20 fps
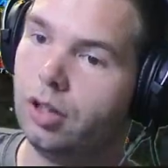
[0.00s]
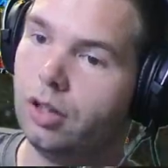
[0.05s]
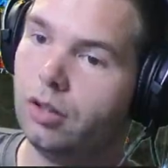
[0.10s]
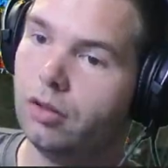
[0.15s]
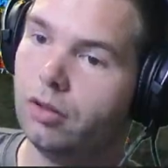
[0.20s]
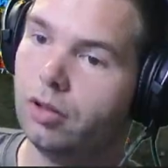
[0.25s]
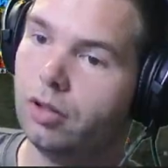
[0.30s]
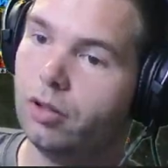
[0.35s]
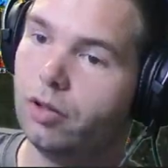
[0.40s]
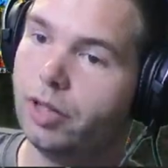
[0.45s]

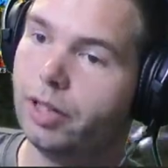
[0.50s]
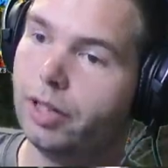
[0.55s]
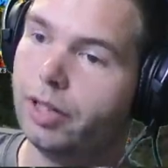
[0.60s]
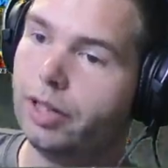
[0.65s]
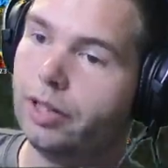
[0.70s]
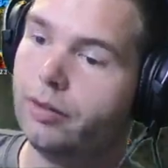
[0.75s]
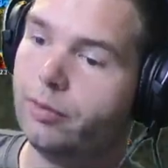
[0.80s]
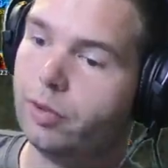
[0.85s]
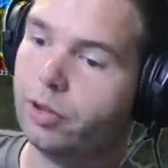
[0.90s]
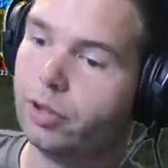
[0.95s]
We're going
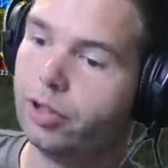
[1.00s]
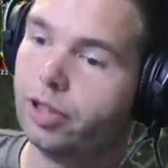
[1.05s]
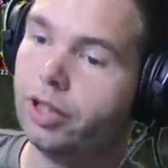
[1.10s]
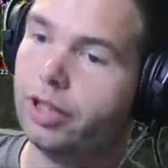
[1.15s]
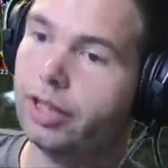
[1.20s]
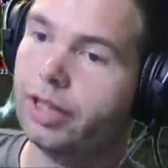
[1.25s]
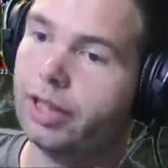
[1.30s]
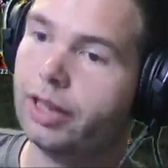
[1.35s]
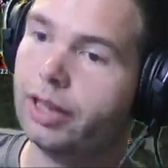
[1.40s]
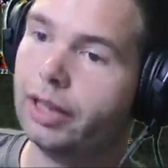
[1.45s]
in. We're
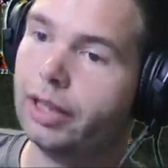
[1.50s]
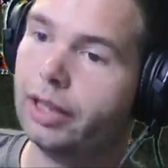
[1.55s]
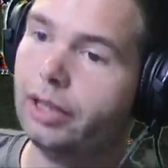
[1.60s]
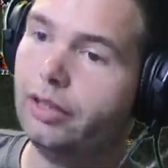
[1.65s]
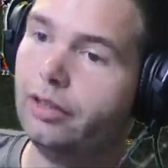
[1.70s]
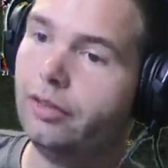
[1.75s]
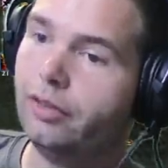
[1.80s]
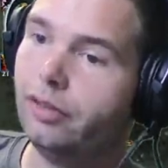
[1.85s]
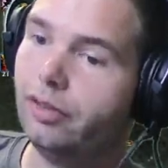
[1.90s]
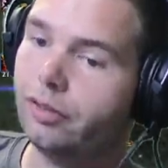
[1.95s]
gonna
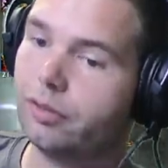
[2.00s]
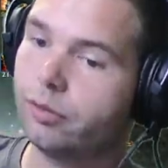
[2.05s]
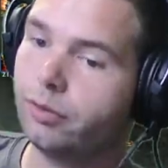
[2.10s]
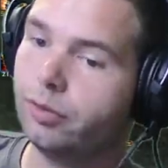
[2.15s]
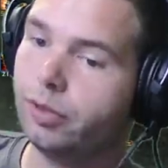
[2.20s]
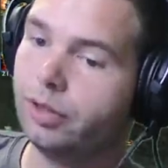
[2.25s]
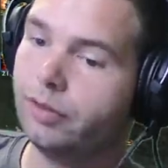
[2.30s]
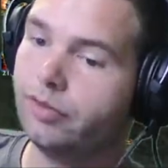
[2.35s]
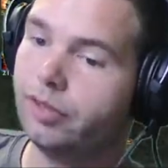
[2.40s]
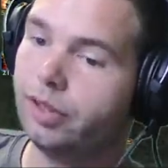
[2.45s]
cleave
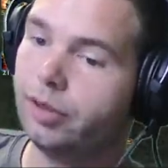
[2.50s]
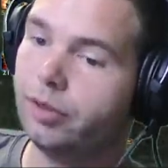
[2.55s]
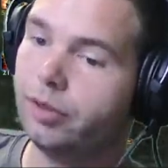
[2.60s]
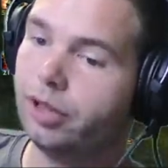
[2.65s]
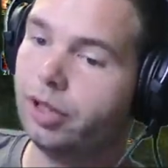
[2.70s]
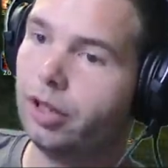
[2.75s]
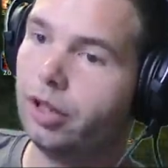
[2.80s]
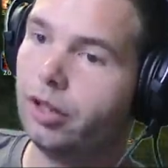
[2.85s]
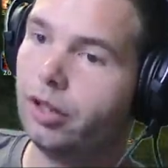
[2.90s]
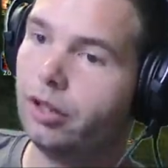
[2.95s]
very
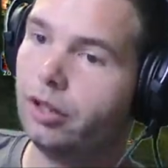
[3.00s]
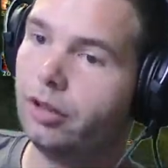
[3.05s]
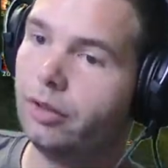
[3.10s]
hard.